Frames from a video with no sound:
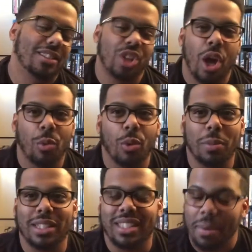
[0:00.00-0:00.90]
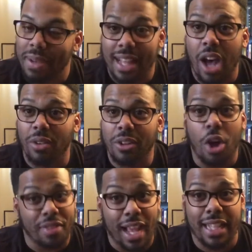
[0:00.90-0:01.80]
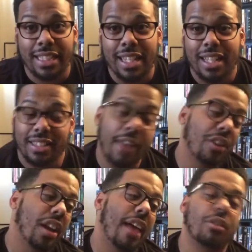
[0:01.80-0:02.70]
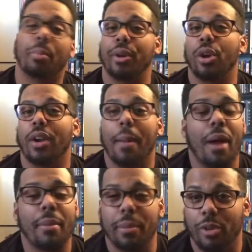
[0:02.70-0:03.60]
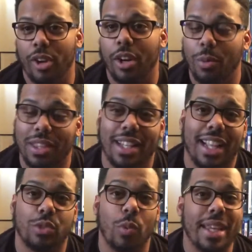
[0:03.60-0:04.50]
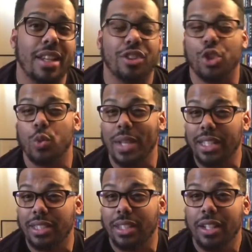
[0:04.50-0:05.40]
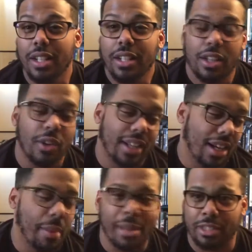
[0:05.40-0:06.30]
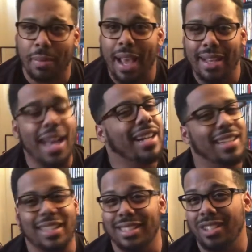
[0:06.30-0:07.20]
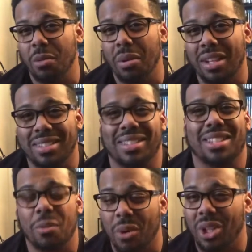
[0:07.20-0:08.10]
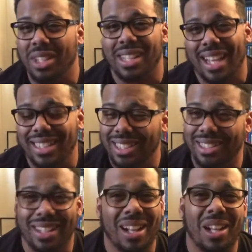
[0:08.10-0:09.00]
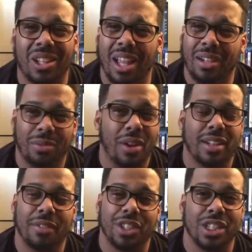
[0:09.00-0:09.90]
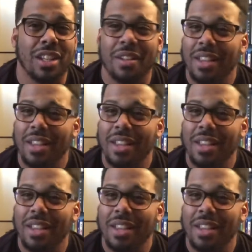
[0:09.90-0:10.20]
So I will be skipping out on that. Definitely going to have to pre-order. I'll probably pre-order it within the next week, 2 weeks. You know, get it at Best Buy. Not going to get the steelbook, because the steelbook looks like it's just a clutterfuck of just...